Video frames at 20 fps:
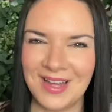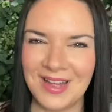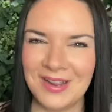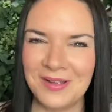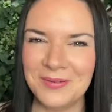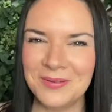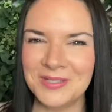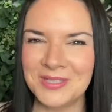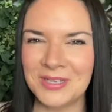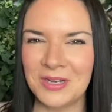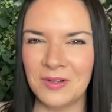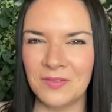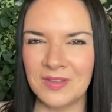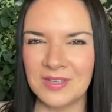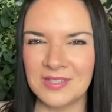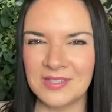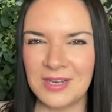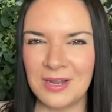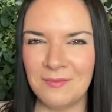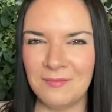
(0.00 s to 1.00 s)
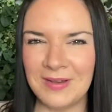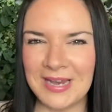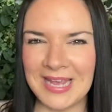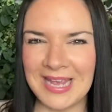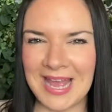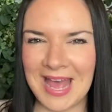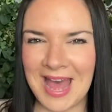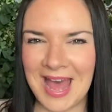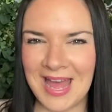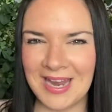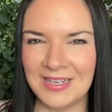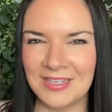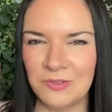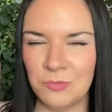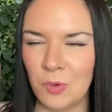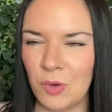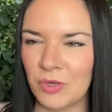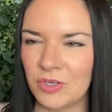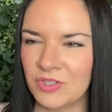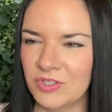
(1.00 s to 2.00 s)
And I also got this lovely hand
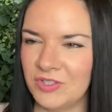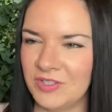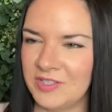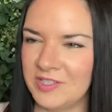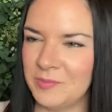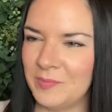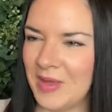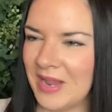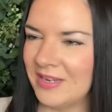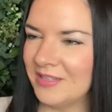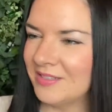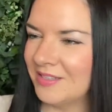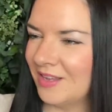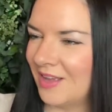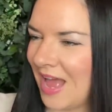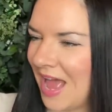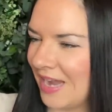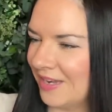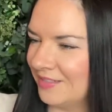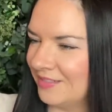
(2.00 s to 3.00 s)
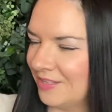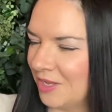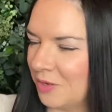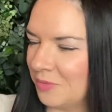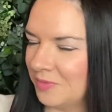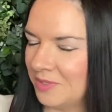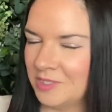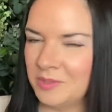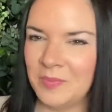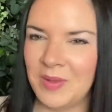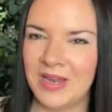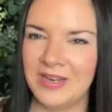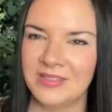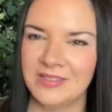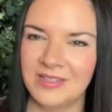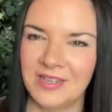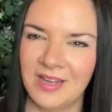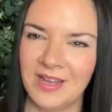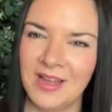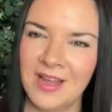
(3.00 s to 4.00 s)
wash dispenser, hand soap
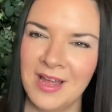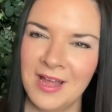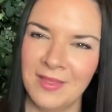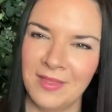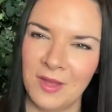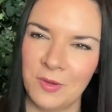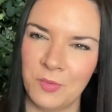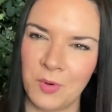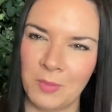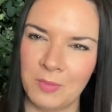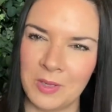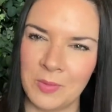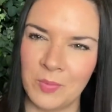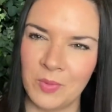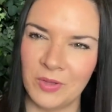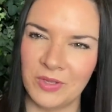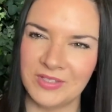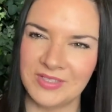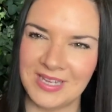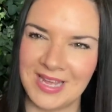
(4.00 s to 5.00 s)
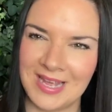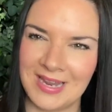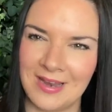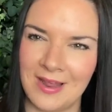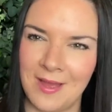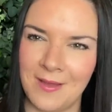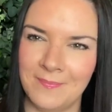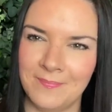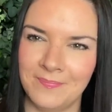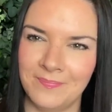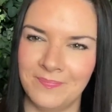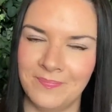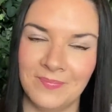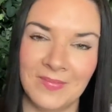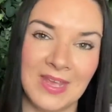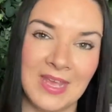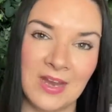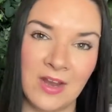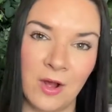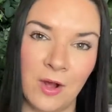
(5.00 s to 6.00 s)
dispenser, that I'll probably put in
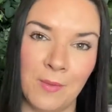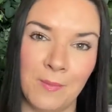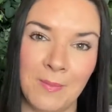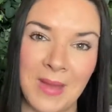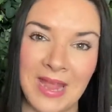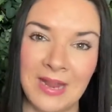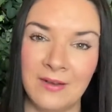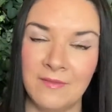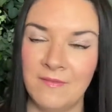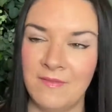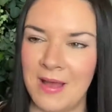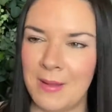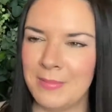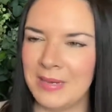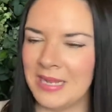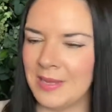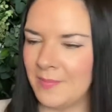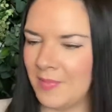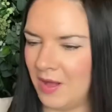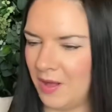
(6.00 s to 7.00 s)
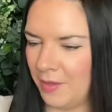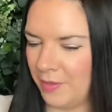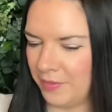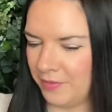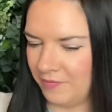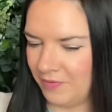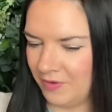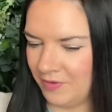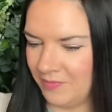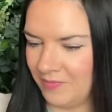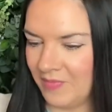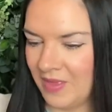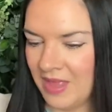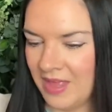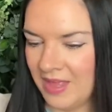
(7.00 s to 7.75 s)
our main family bathroom.